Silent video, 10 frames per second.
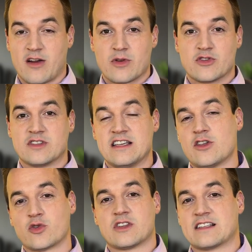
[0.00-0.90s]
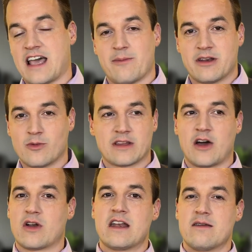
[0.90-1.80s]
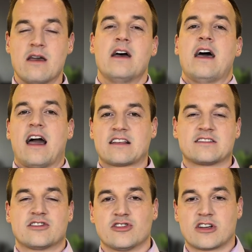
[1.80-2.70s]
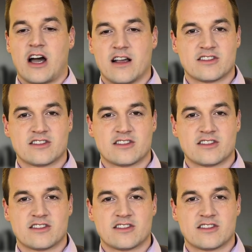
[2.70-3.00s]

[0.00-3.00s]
When you see those things happening without any external cause,